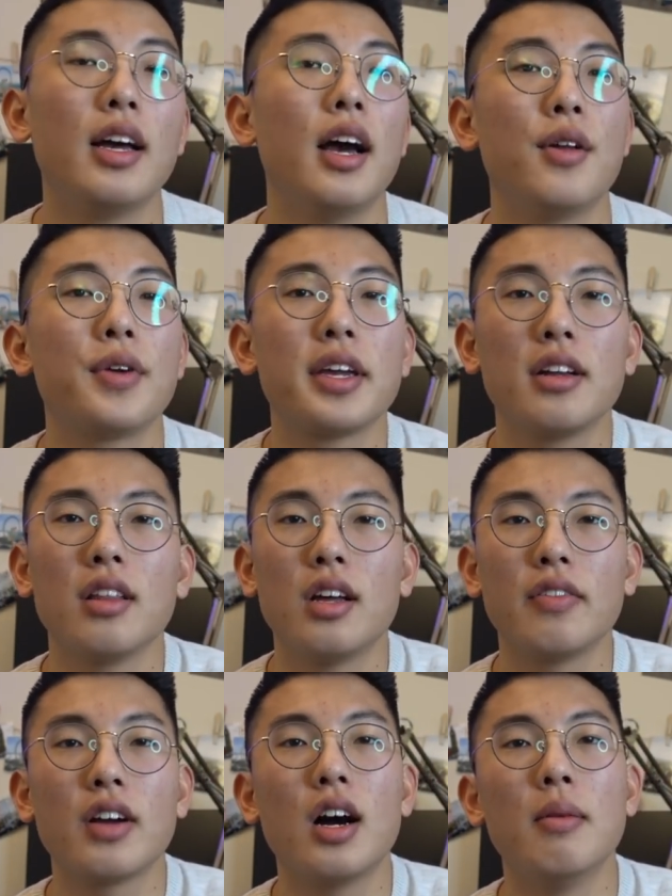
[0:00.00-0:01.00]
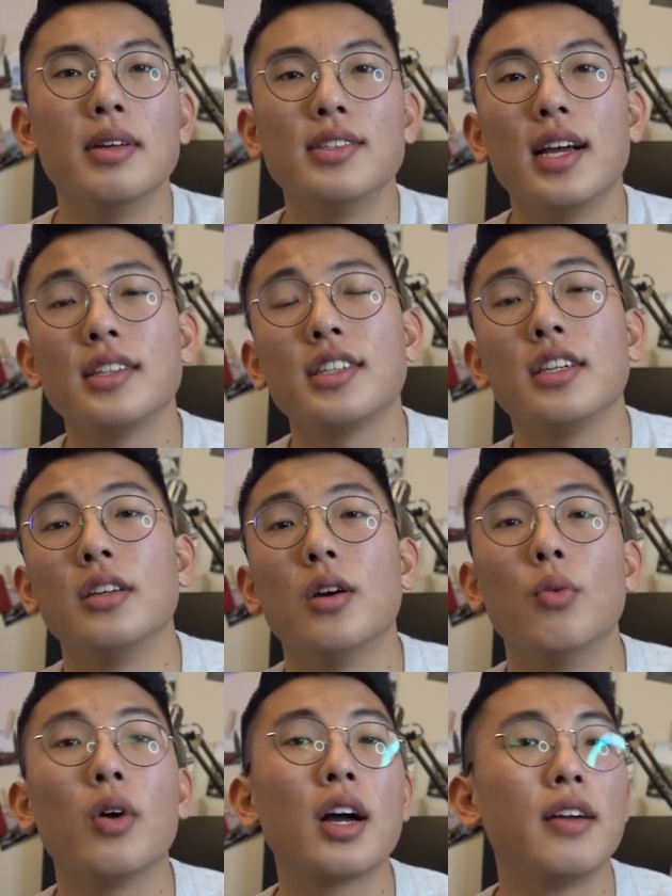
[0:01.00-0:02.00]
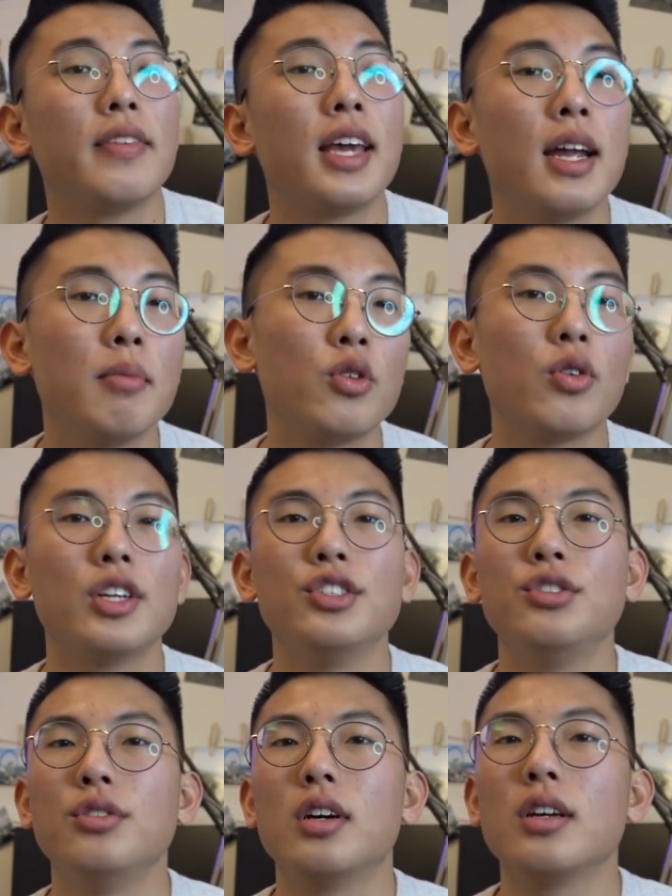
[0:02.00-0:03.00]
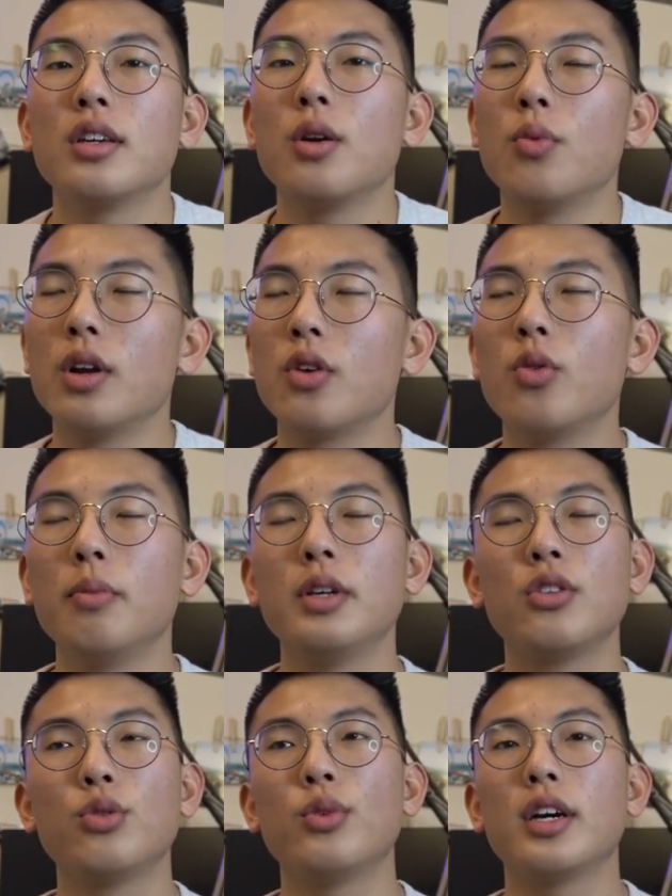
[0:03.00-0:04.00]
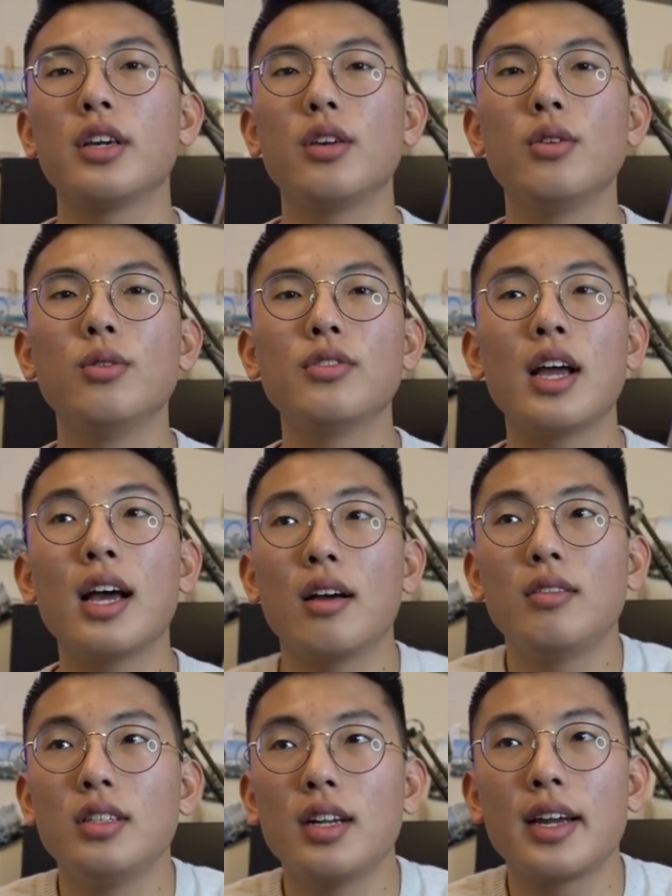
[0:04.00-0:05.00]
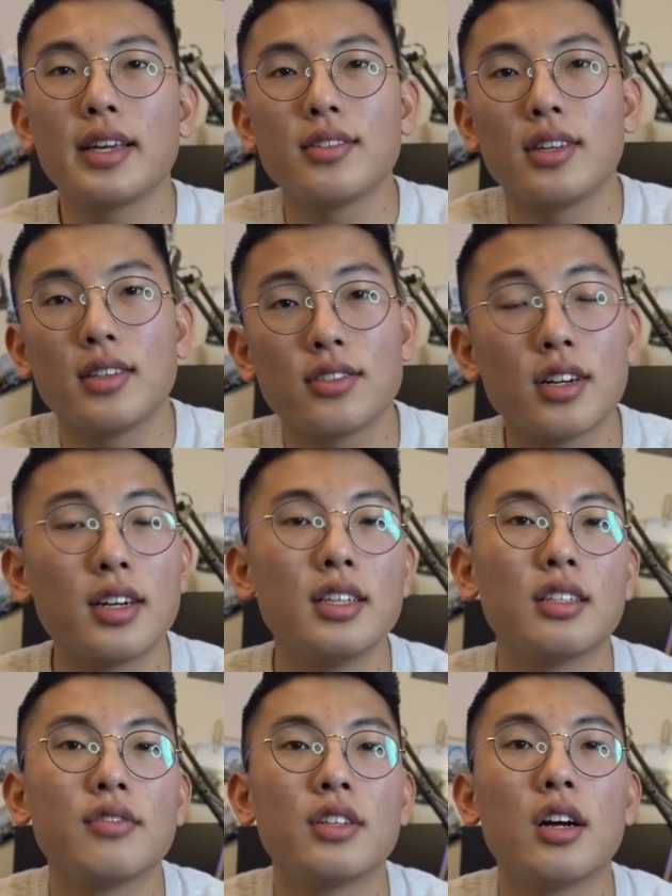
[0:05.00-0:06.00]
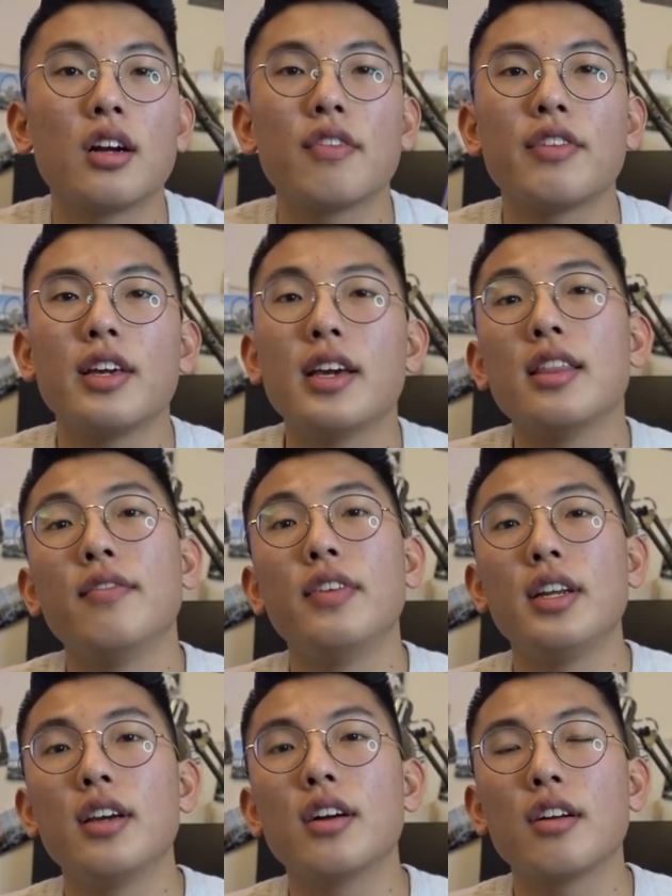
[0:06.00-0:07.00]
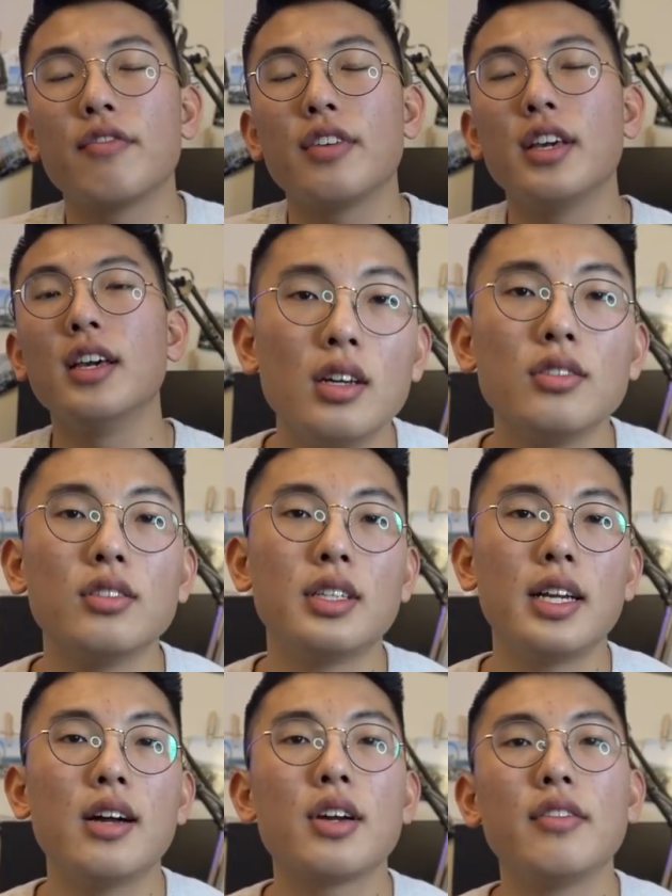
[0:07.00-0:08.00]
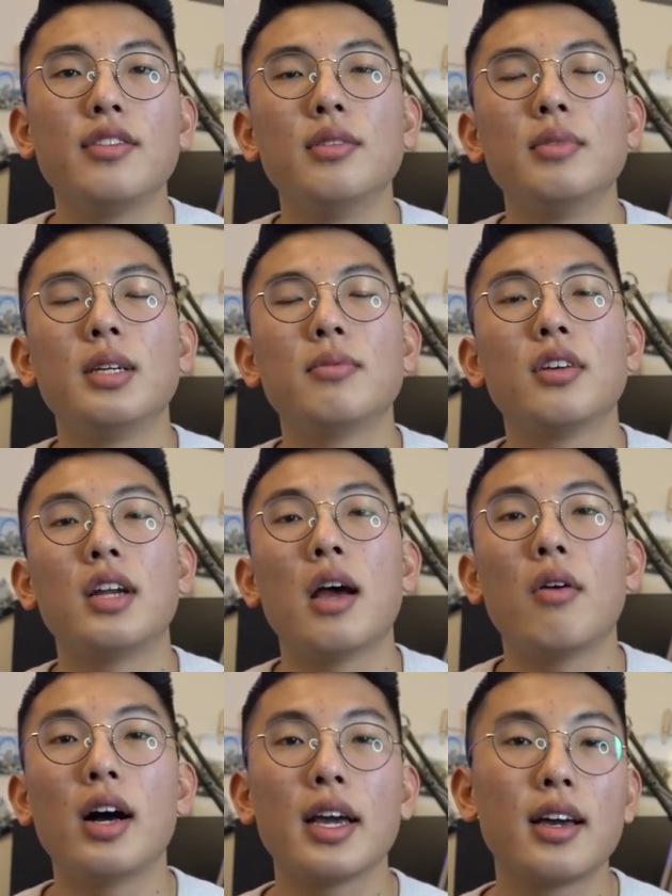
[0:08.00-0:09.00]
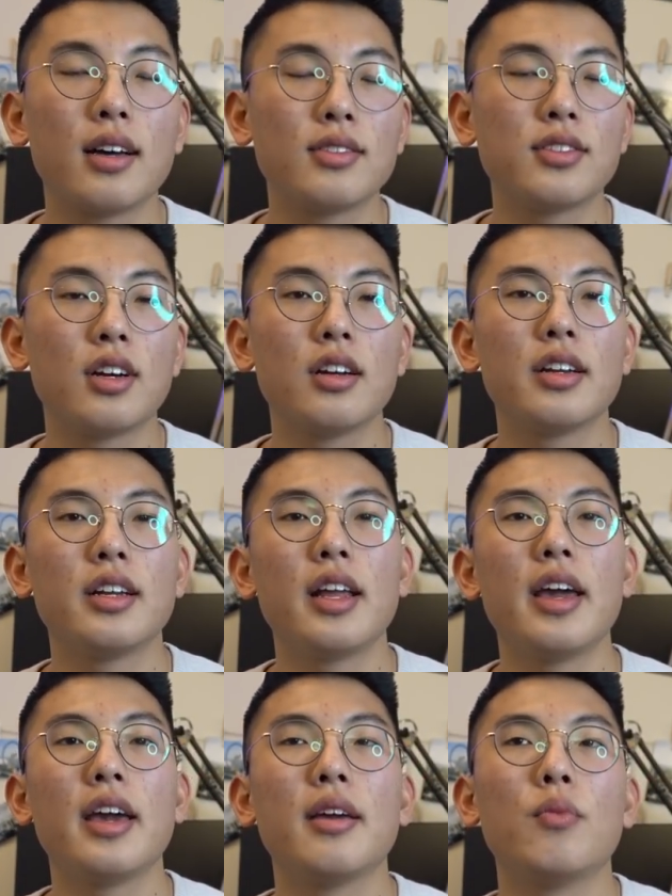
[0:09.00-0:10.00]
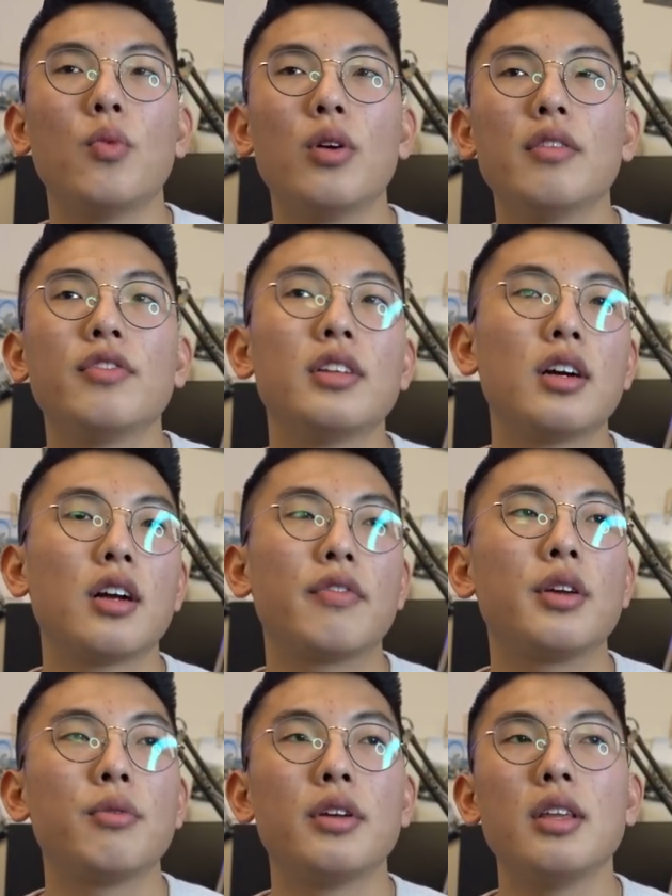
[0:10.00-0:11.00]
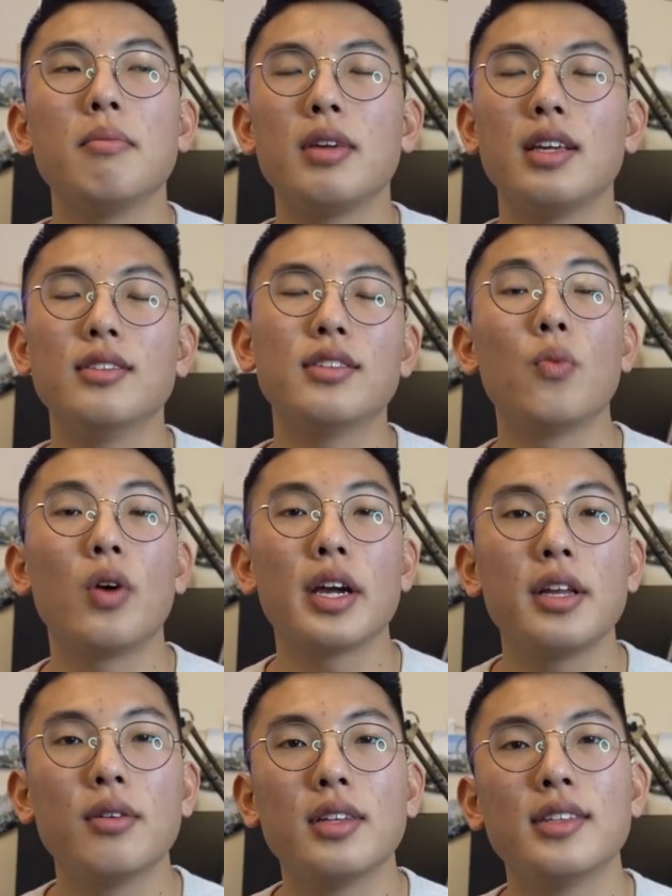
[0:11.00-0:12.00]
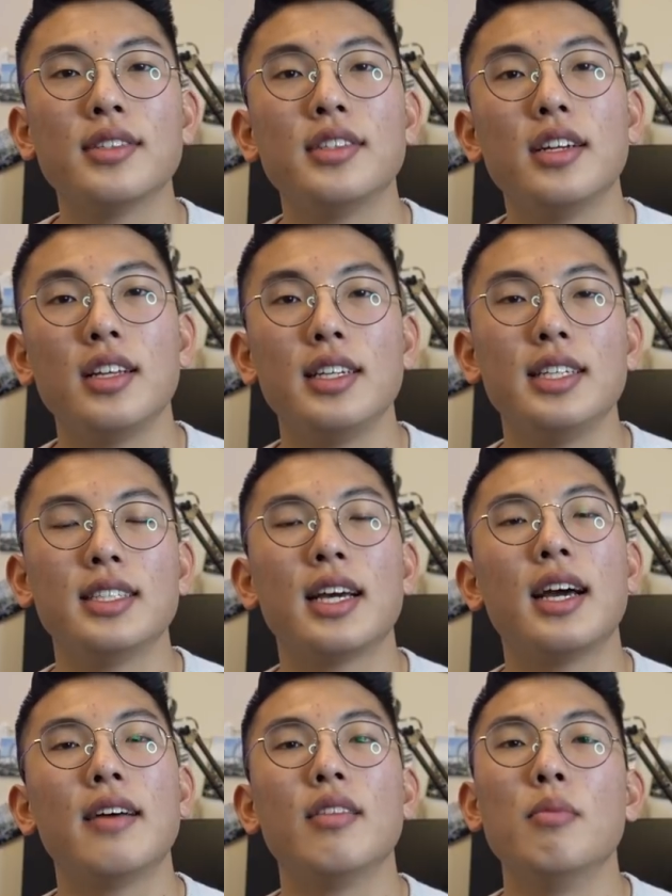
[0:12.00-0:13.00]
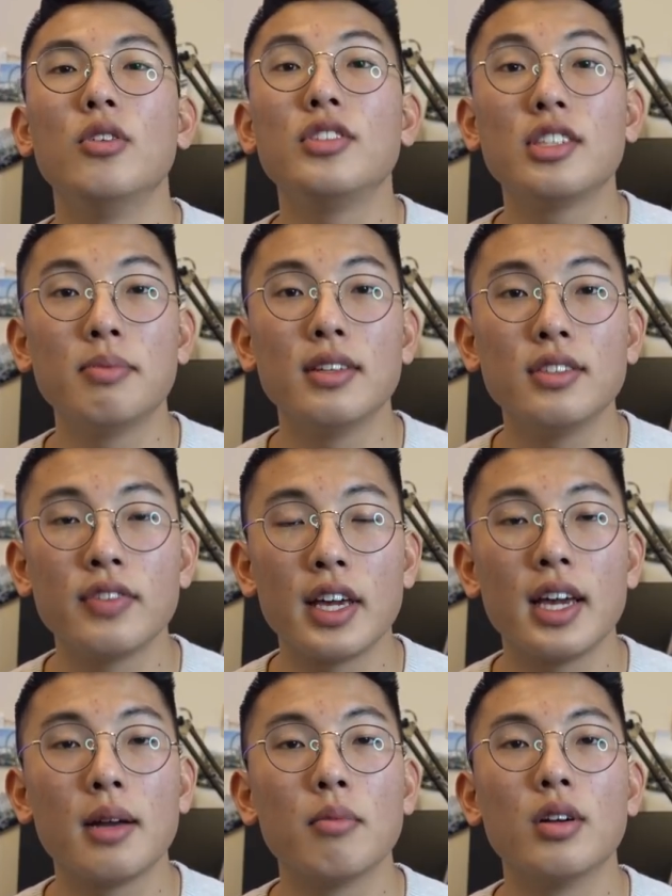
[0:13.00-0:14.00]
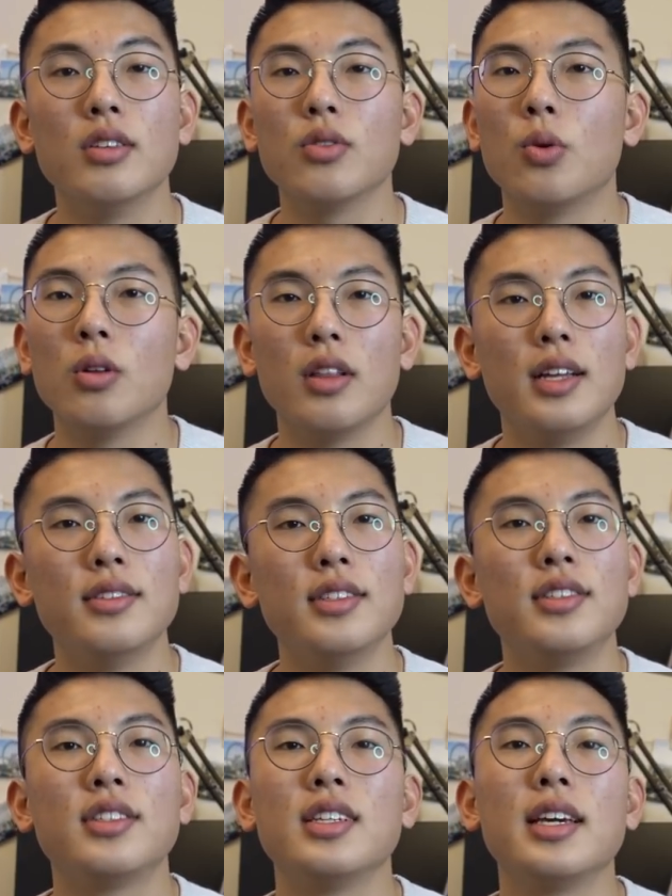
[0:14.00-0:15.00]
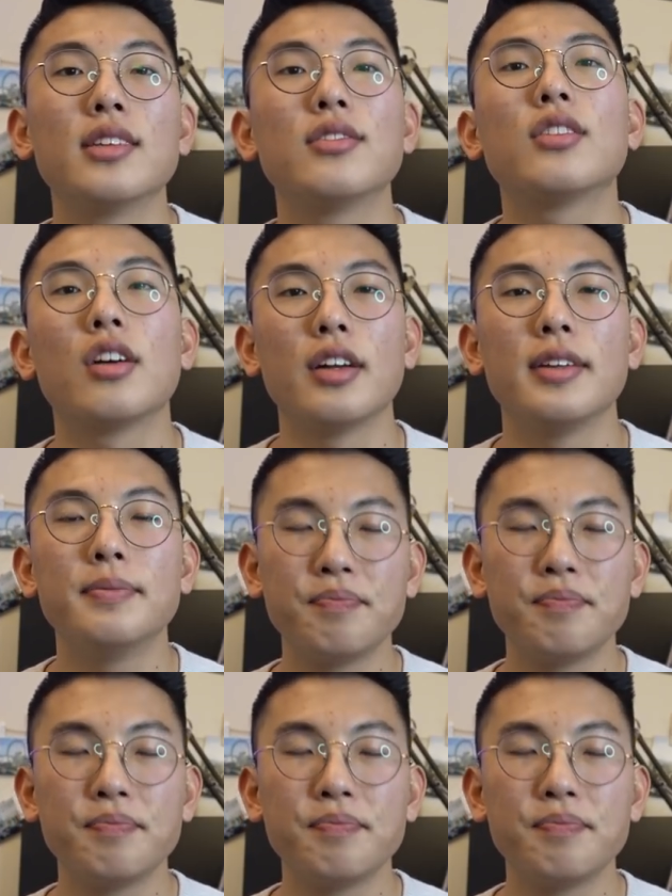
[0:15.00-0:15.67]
I know I get a lot of comments asking, you know, what kind of camera do I shoot on? You know, what equipment do I use? How did I get started into photography and the videography? So today I'll give you some tips on how I got started and what photography really means and why you don't necessarily need to have the most expensive cameras or lenses to get started.